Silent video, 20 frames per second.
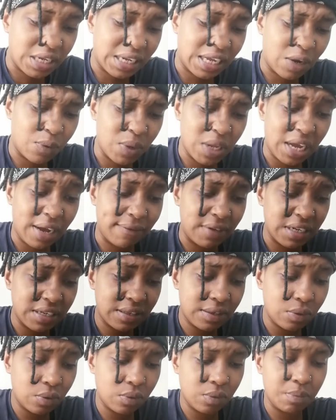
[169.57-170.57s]
And now we have
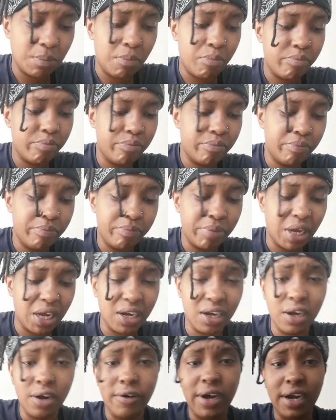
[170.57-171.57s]
this
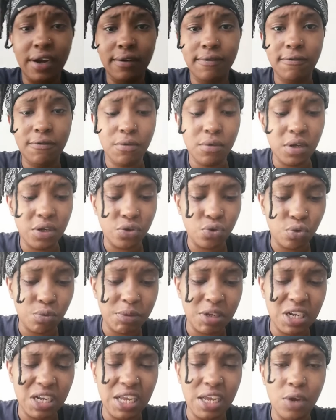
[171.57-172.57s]
bangarang foolish
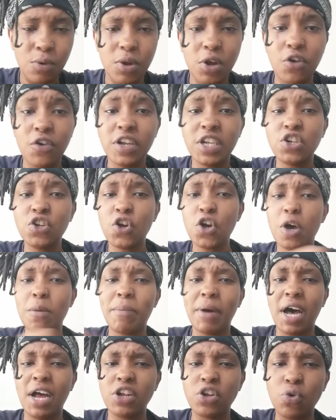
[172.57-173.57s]
woman here. We already know
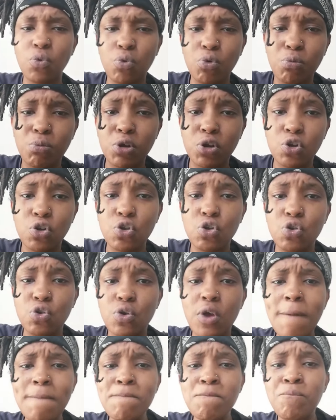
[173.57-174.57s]
about the woman
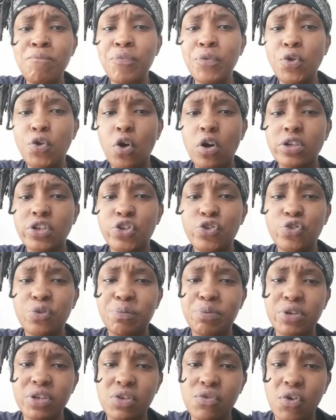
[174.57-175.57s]
who got
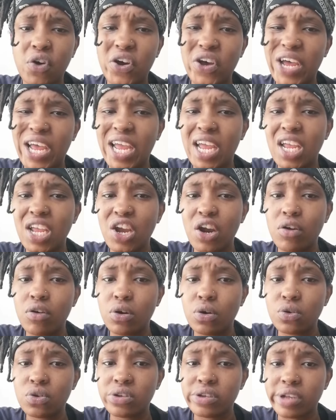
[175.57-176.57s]
strippers for her
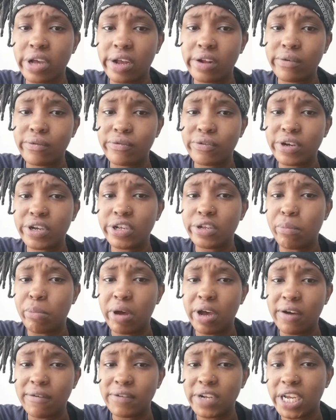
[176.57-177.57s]
8-year-old son for his
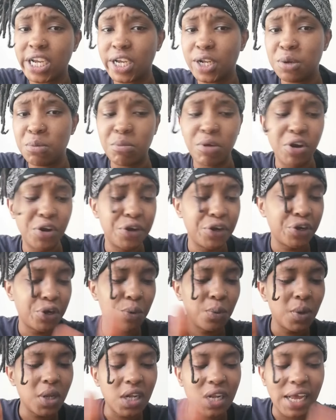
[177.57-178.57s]
birthday in
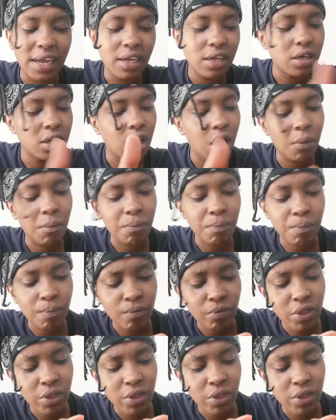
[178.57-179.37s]
America. We like, come.